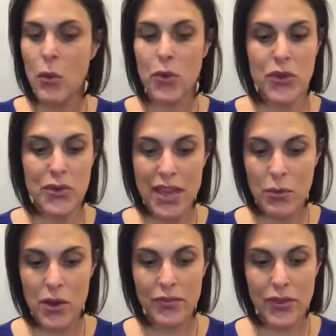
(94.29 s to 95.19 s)
When you
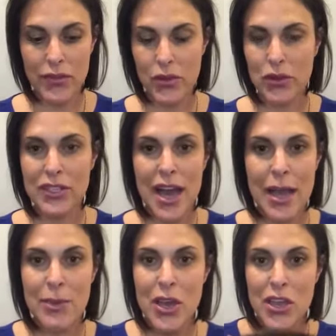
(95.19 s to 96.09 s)
get one for the first
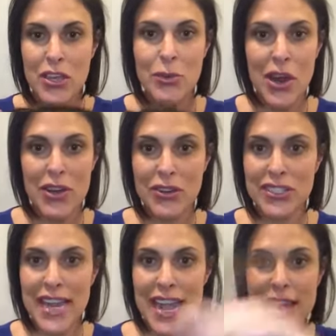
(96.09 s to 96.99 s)
time, you will
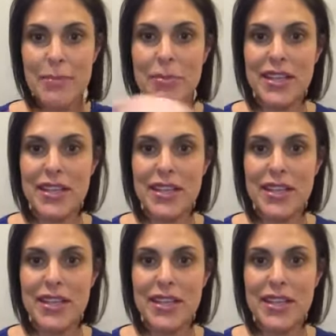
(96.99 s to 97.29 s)
understand,